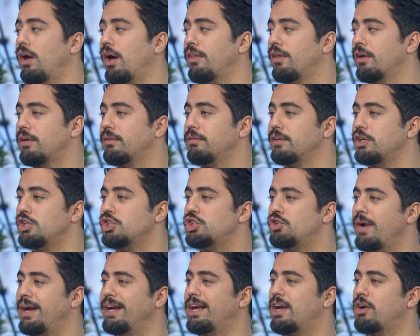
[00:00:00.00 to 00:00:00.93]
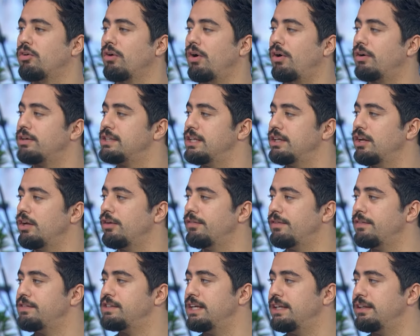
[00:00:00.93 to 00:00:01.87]
are the Shrek Crocs. I don't know
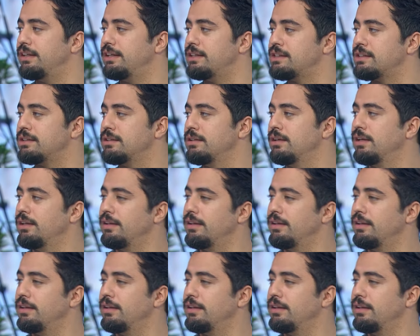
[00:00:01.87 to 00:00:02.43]
if you've seen this.